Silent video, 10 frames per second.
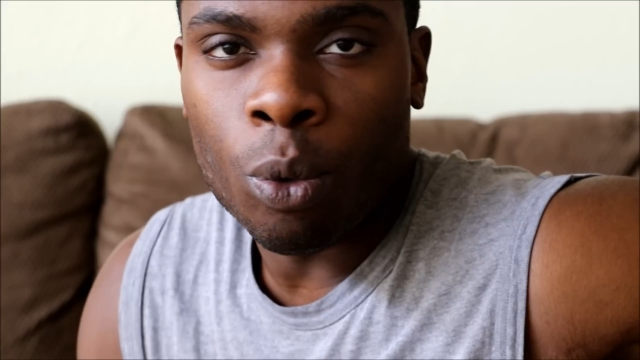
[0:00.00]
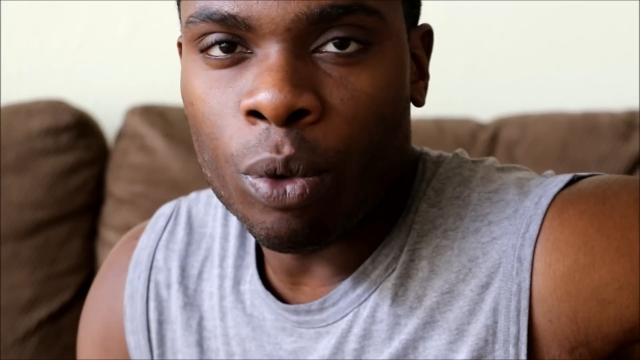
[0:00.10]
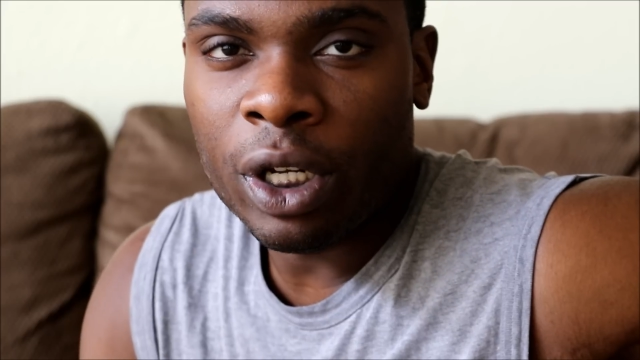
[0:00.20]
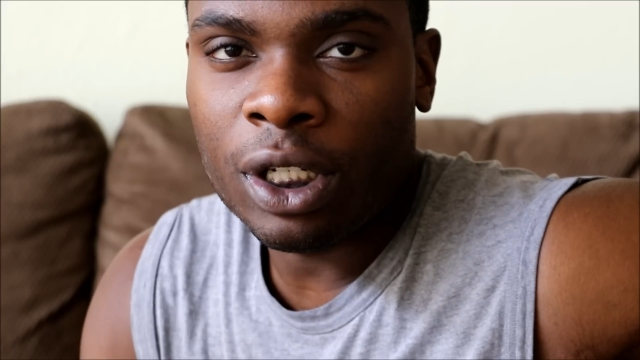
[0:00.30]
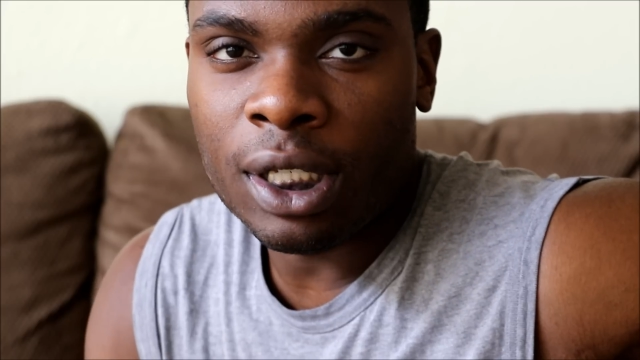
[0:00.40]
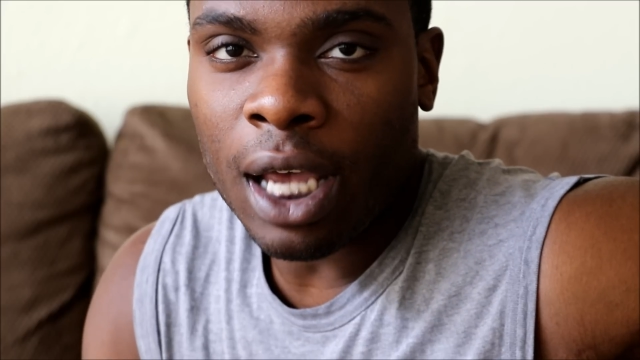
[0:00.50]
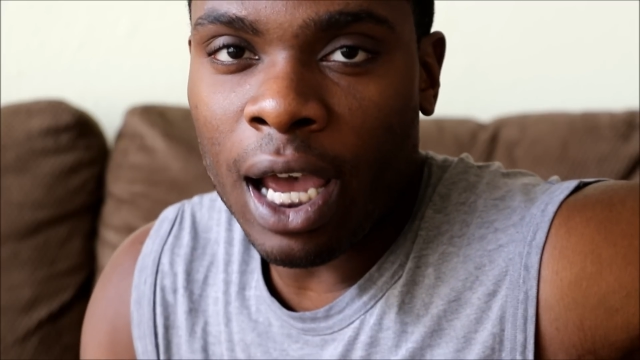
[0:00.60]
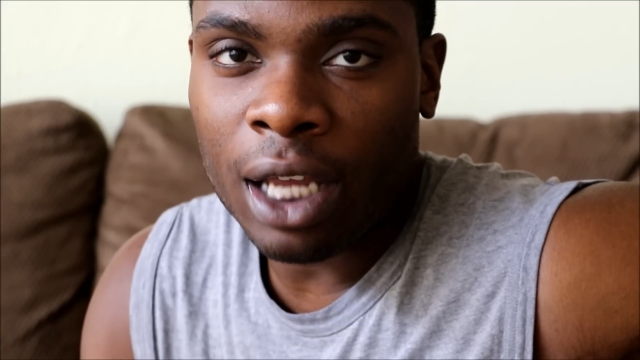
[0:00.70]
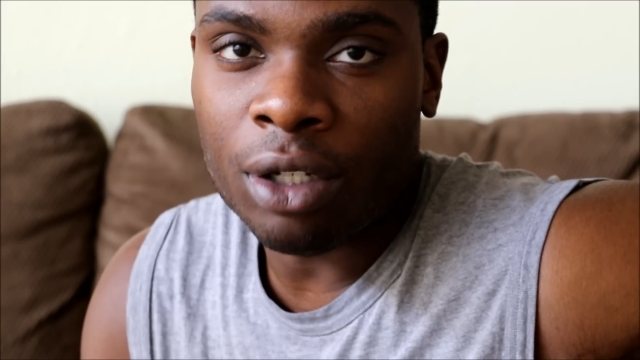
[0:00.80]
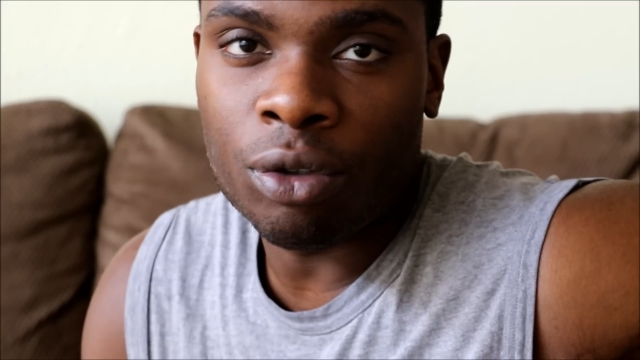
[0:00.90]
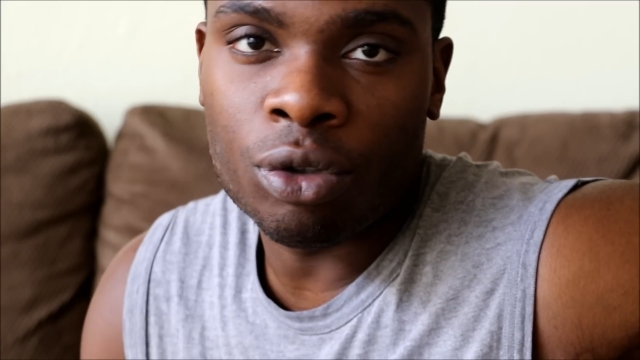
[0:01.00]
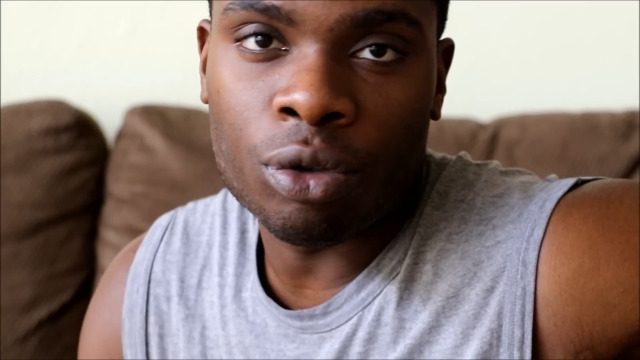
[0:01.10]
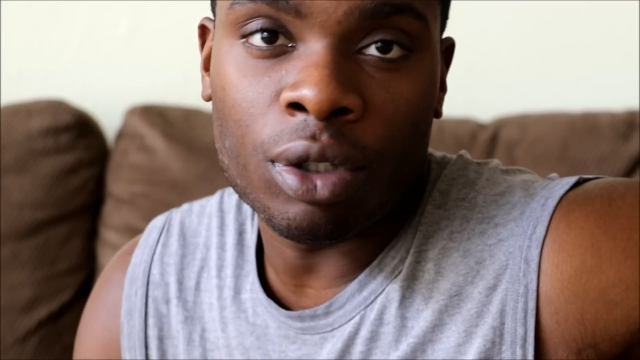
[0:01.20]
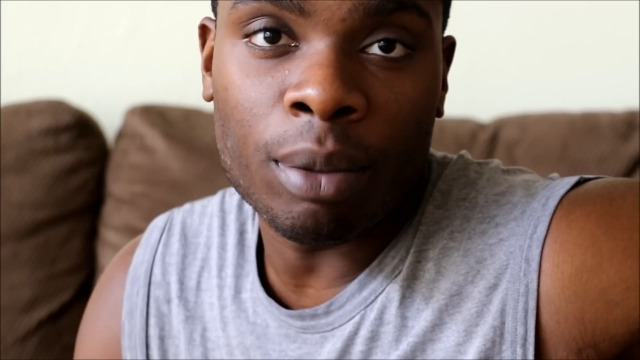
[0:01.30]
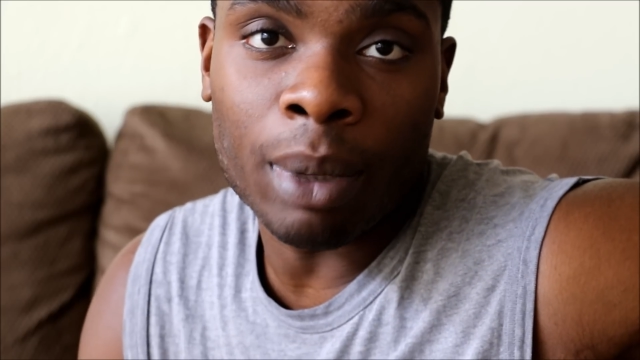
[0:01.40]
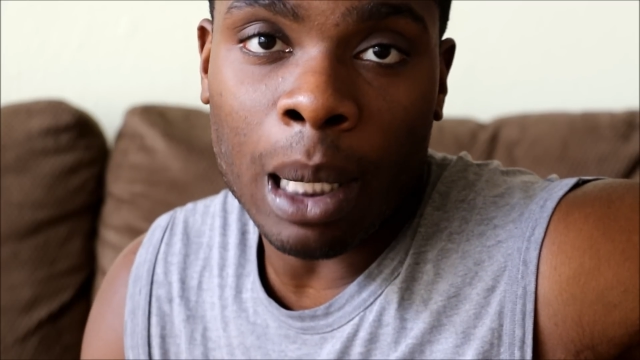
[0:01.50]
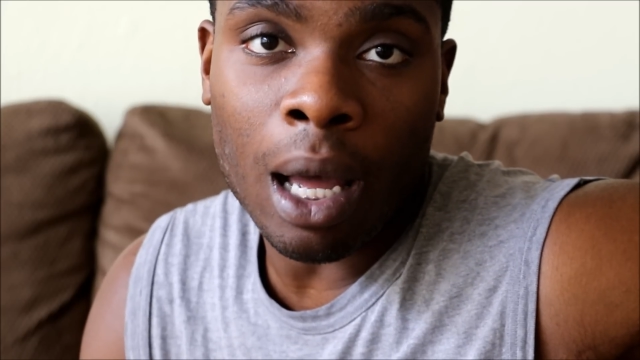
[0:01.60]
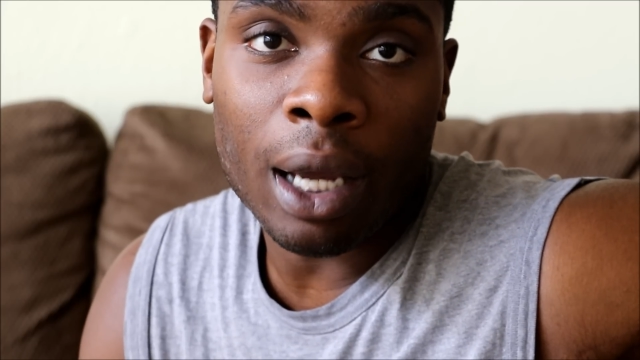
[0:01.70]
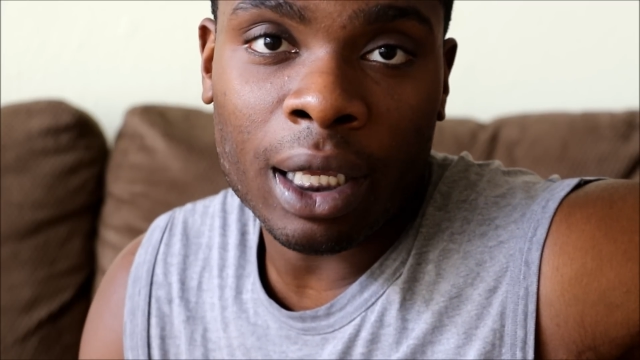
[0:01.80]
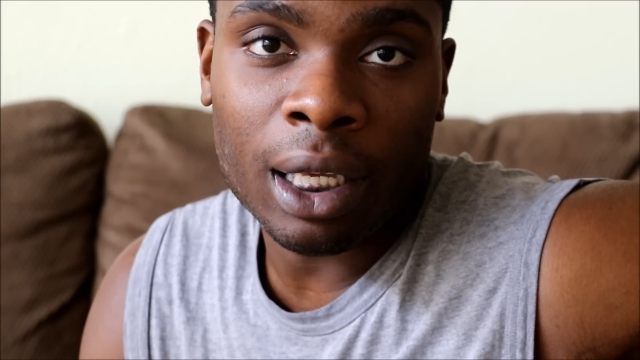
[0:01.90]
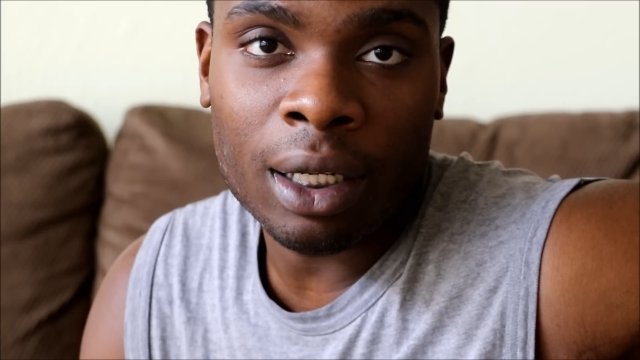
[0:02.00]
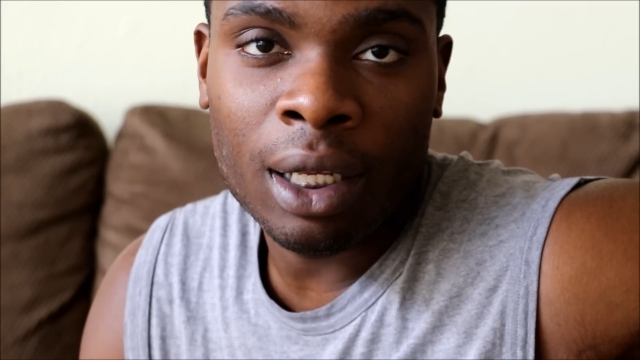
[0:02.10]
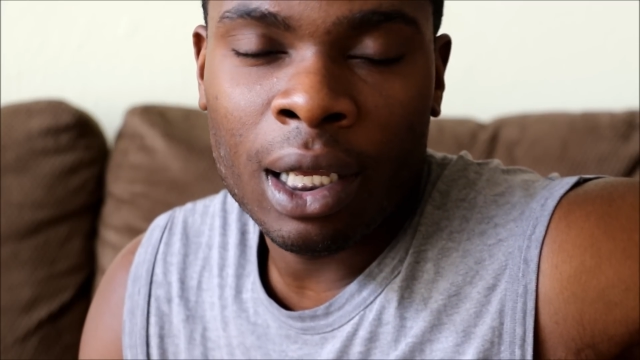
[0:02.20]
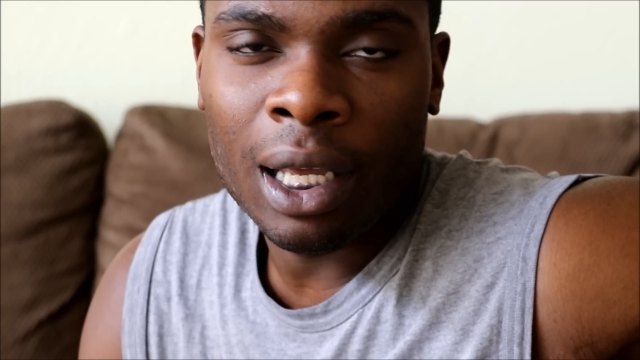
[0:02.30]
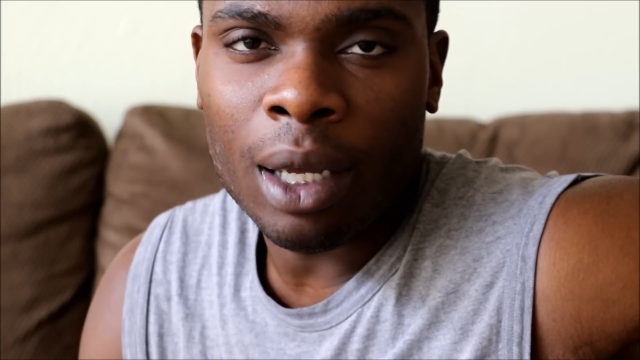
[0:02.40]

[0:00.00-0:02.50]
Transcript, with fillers: which side you truly belong in